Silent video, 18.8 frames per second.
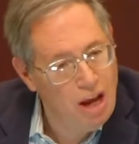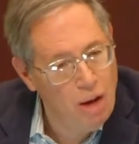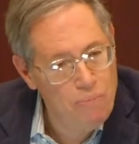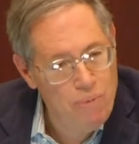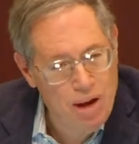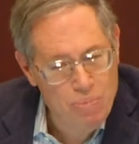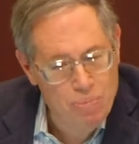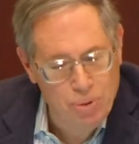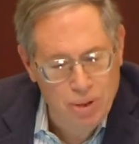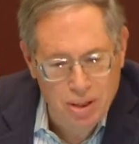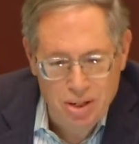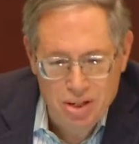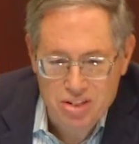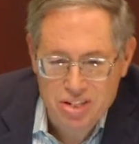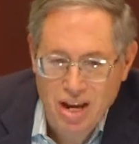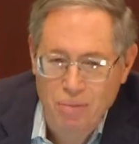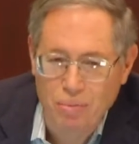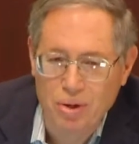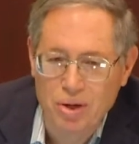Now, people are going to
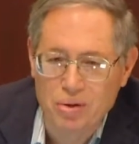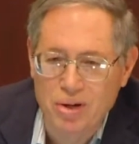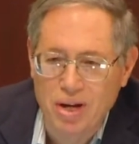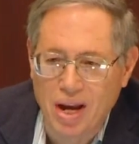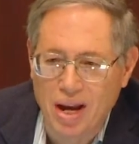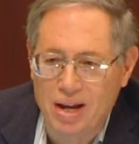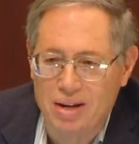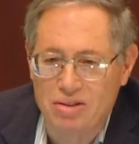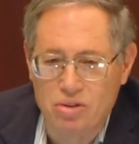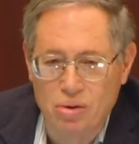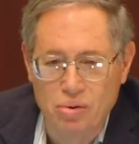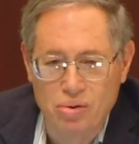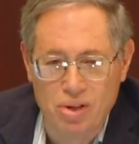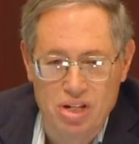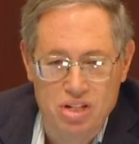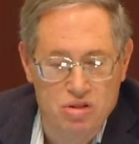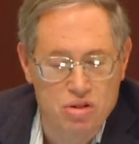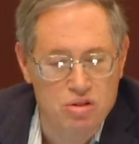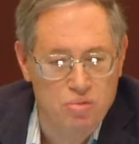say, well, you can't do
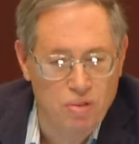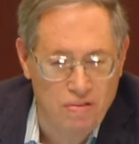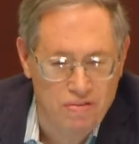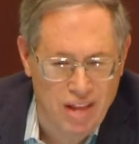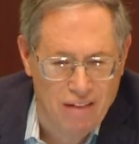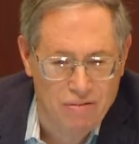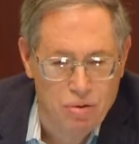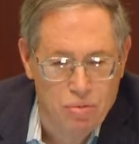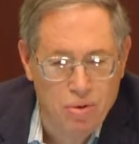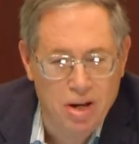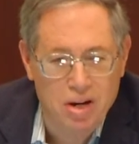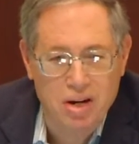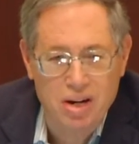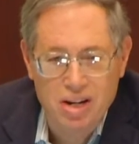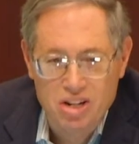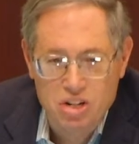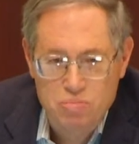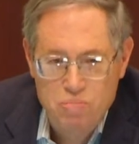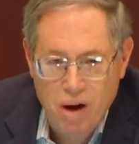this because we've never run
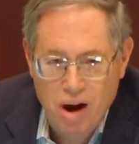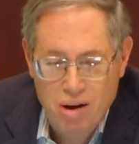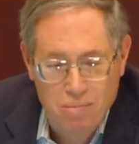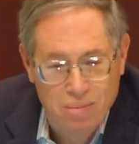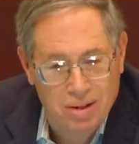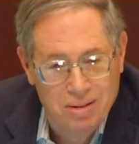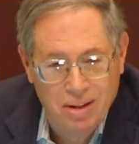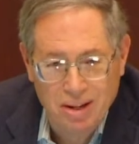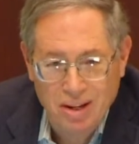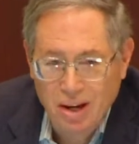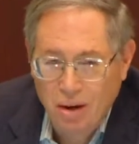an experiment.